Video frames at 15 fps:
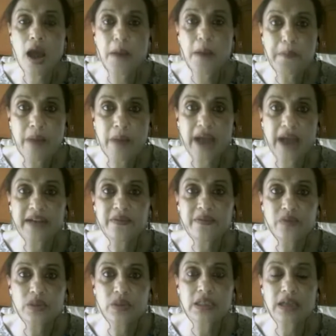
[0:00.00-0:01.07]
a
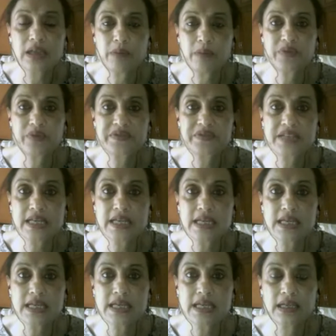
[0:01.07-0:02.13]
mindful cup of
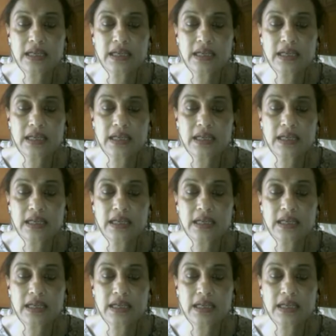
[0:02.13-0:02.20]
tea.